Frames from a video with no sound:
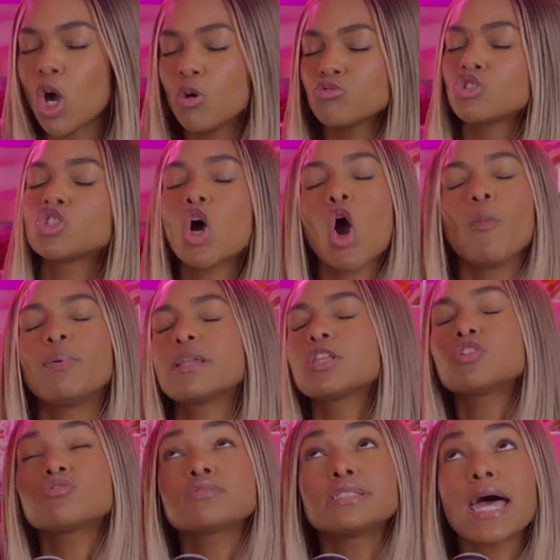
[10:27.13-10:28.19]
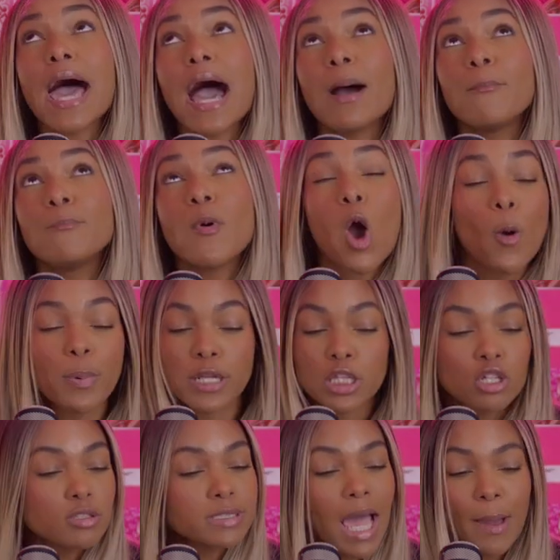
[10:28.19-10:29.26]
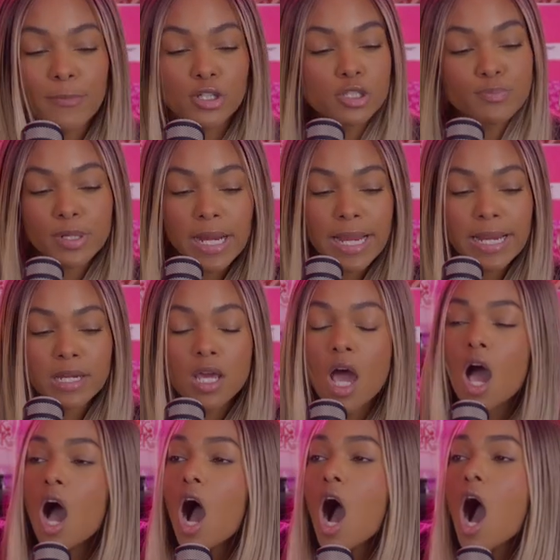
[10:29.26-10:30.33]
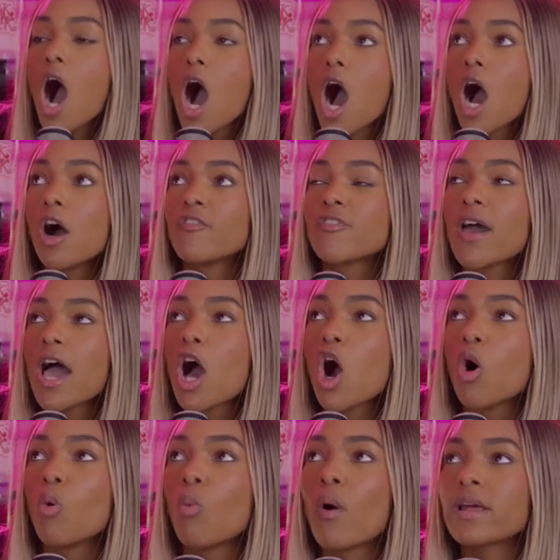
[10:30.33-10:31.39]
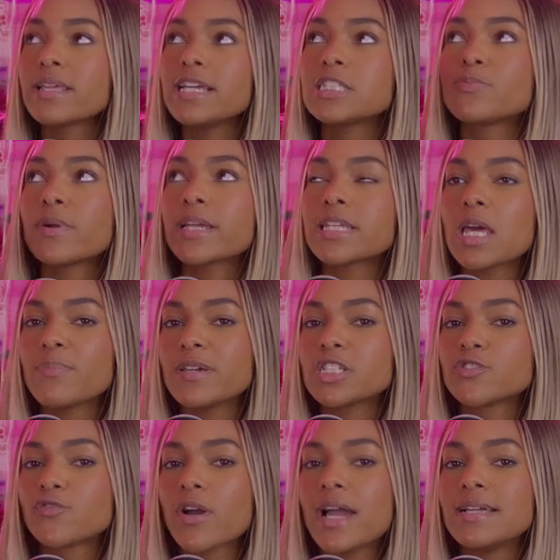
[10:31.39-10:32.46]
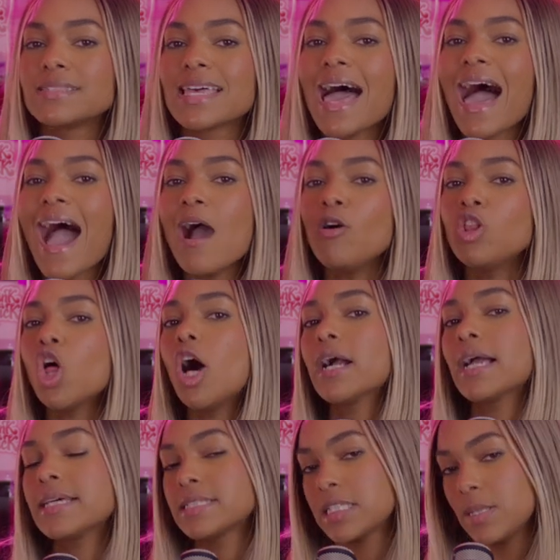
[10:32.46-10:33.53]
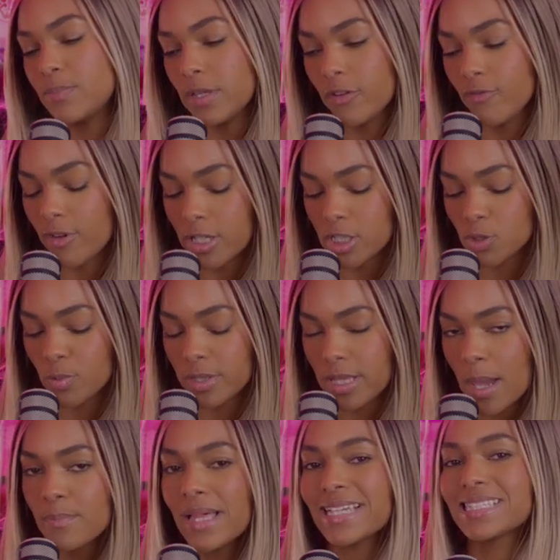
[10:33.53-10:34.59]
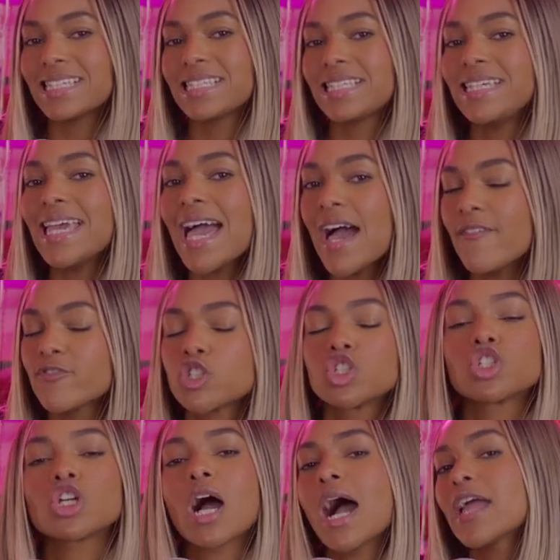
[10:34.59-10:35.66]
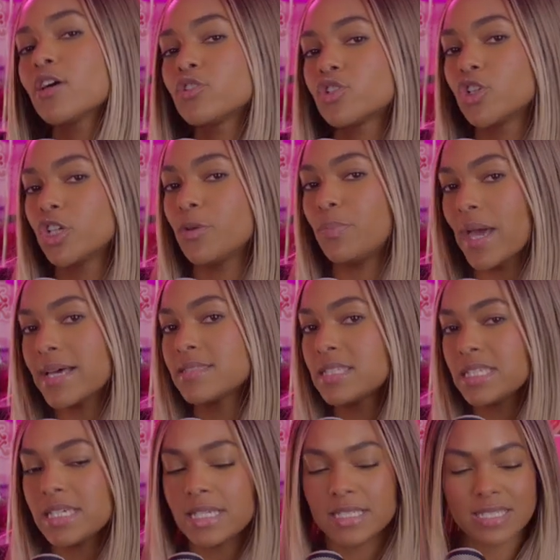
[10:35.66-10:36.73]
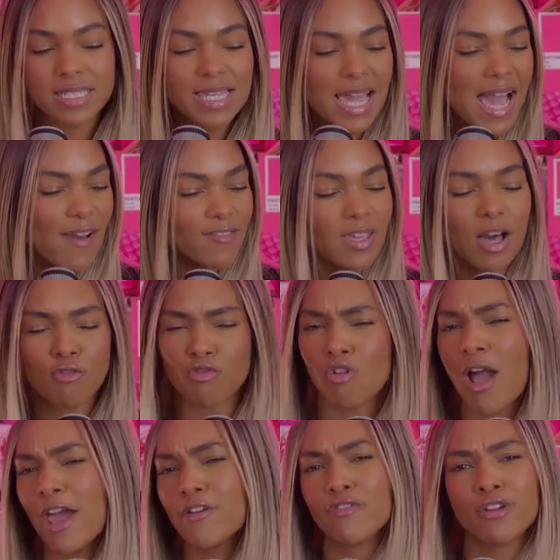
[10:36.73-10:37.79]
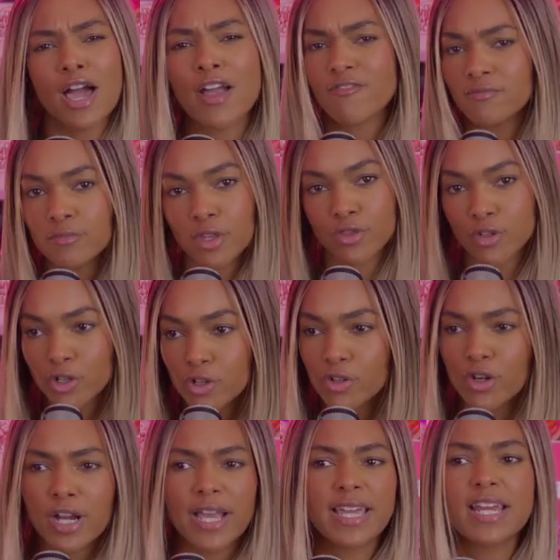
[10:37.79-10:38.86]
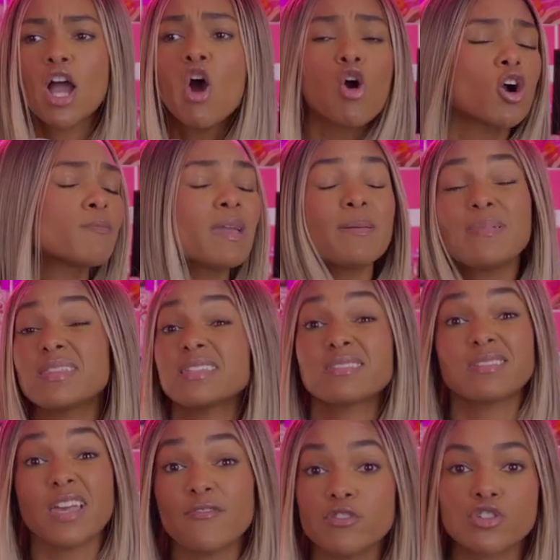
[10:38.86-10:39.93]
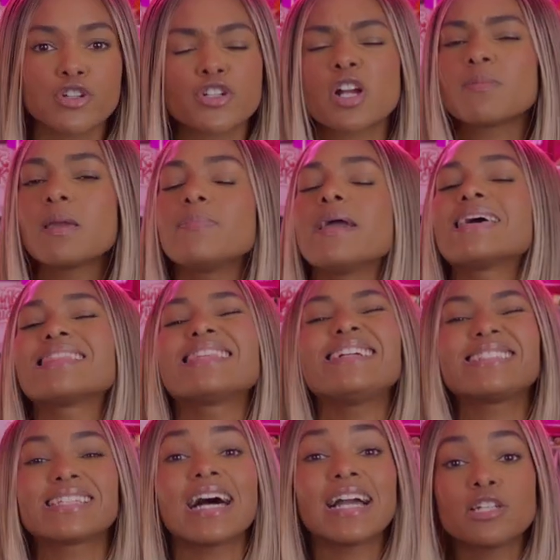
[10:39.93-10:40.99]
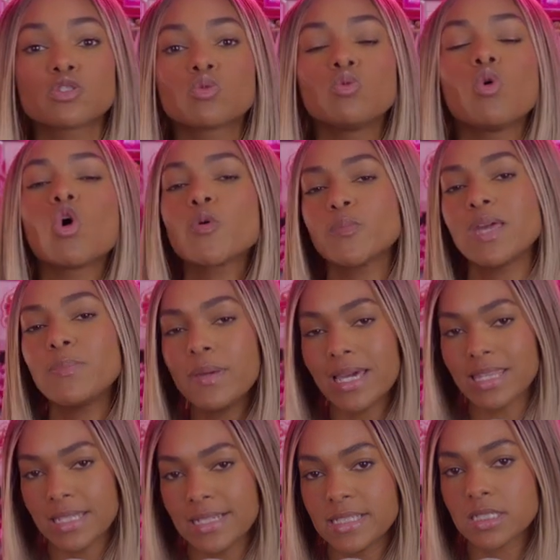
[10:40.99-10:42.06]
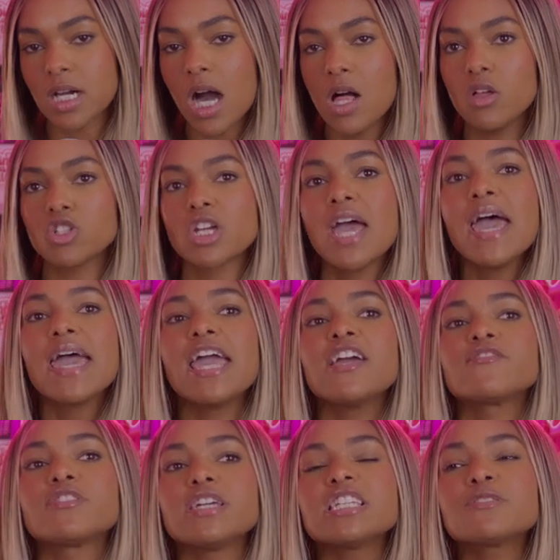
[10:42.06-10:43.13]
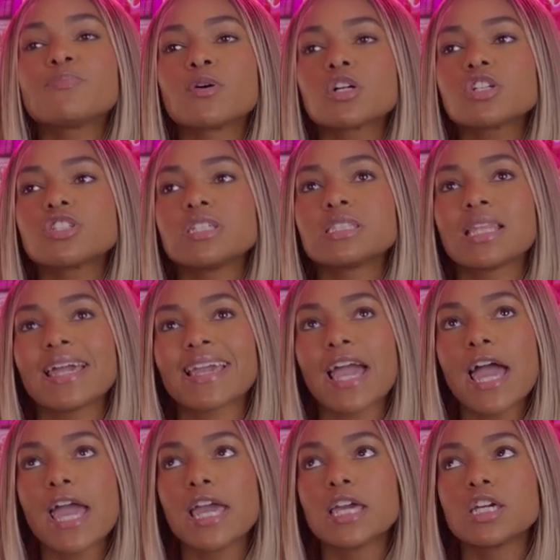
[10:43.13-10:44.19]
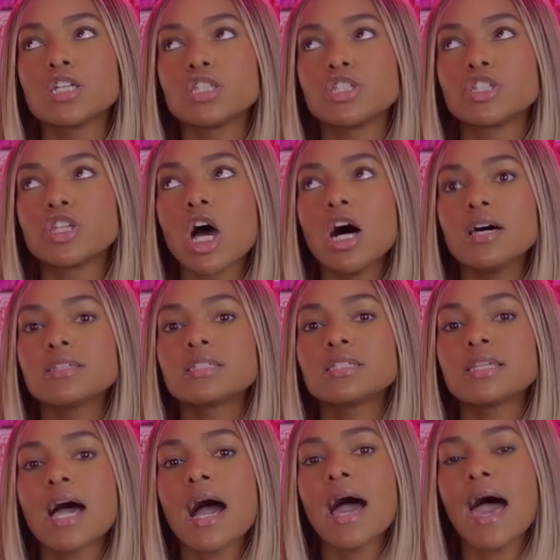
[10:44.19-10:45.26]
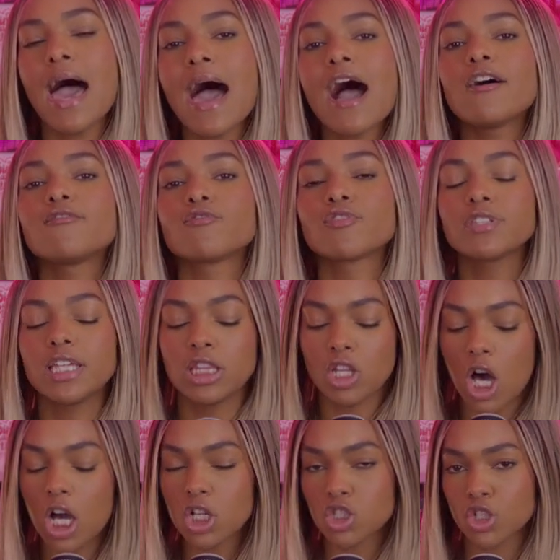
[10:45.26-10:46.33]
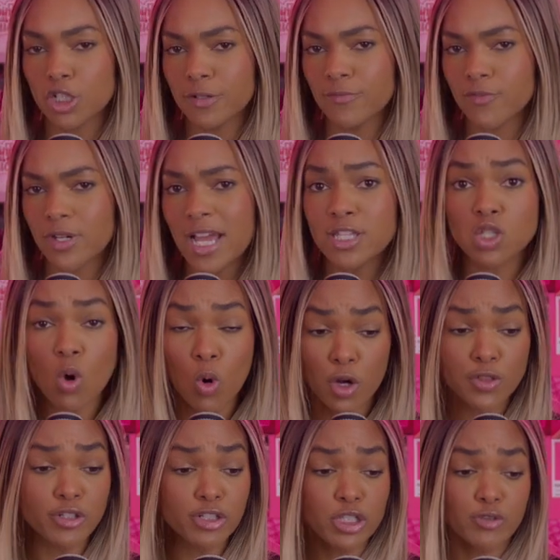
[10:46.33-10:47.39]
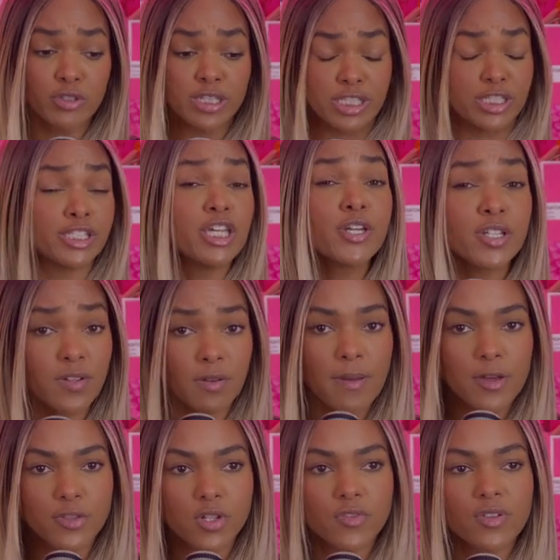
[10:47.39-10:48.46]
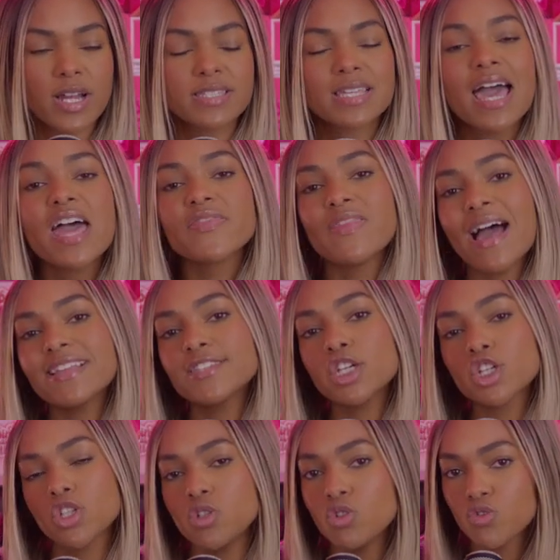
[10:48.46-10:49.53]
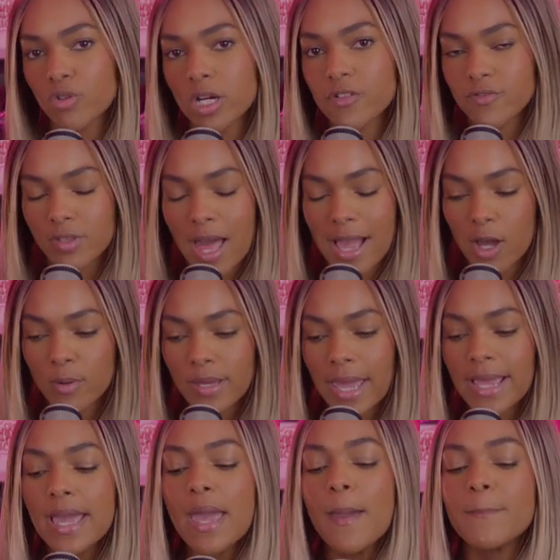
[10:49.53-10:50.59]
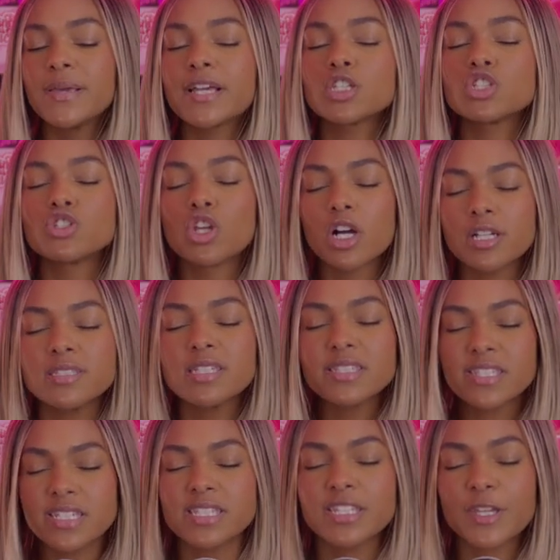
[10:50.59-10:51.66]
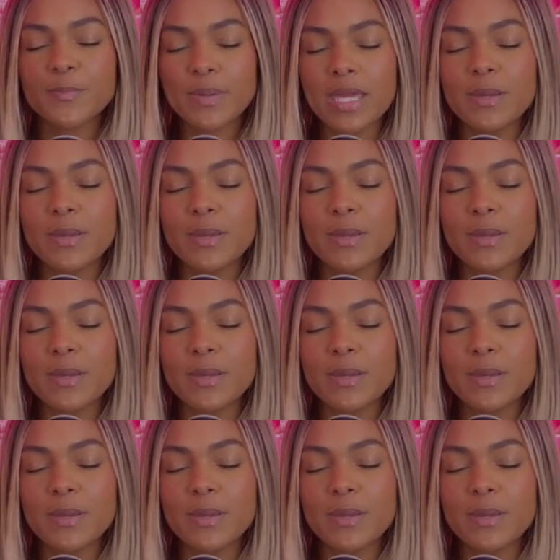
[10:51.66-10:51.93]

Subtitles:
note, just open a little tab in your brain of when he's bringing up his friends, how long has he been friends with them? Like, does he have childhood besties? Does he have a ride or die from the 3rd grade or maybe the 7th grade or maybe at least high school or maybe at least college? If this person like does not have really long-term friends or they're just really secretive about their friends, that's a huge red flag, okay? Because narcissistic